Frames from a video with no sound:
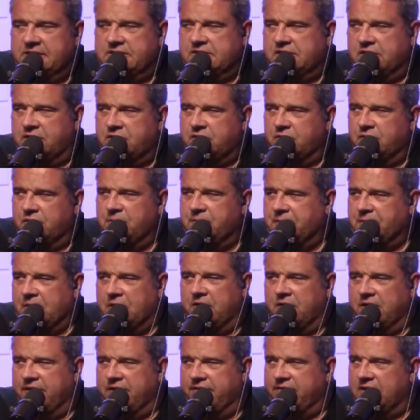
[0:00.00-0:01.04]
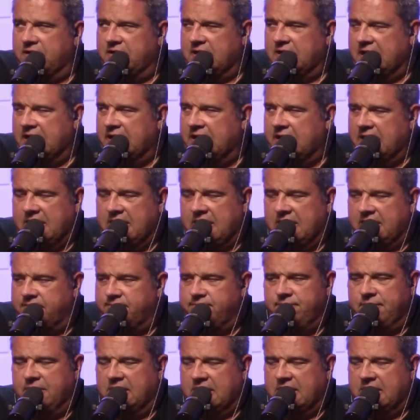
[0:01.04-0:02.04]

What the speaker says: that's the cool part of it. And I